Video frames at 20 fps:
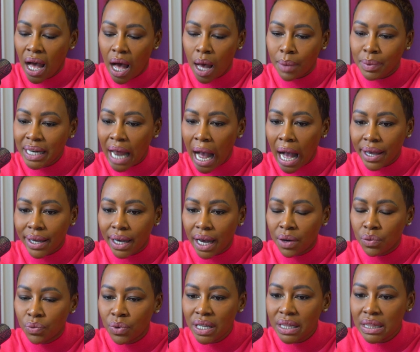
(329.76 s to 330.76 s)
I mean,
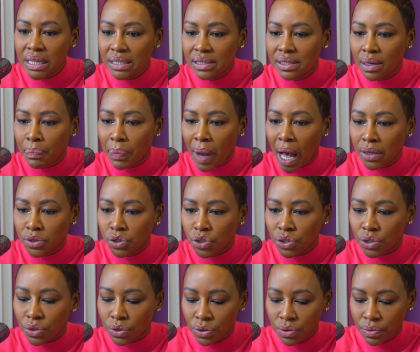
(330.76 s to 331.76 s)
I read this about
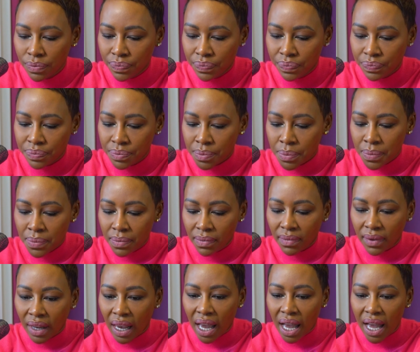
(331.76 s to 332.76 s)
you,
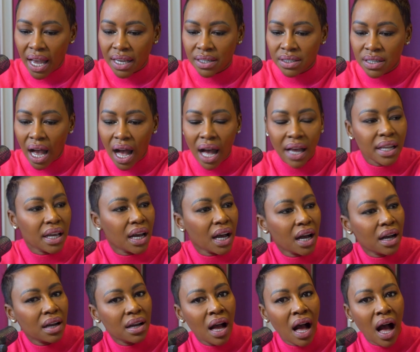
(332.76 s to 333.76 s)
and I
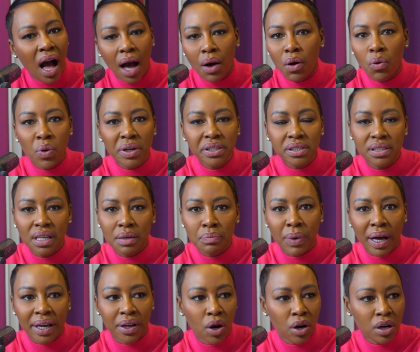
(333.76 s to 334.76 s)
always think
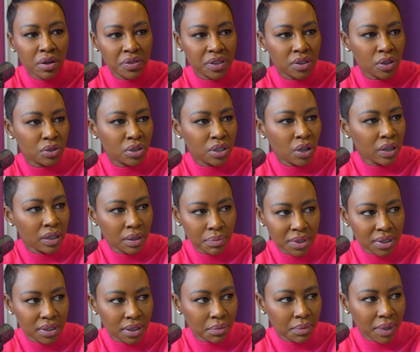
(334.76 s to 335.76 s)
biographies are so
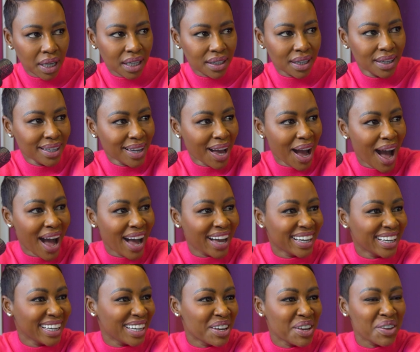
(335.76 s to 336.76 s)
limiting, man.
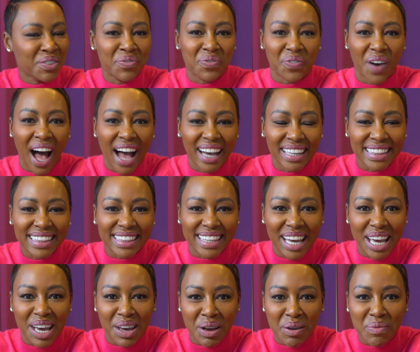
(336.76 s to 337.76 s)
I find
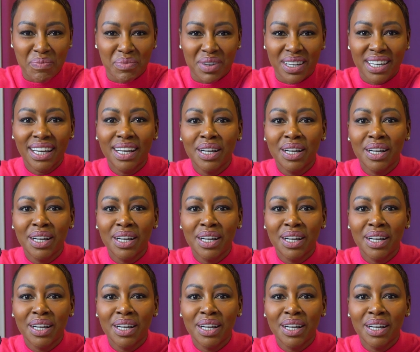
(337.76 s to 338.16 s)
them. Yeah.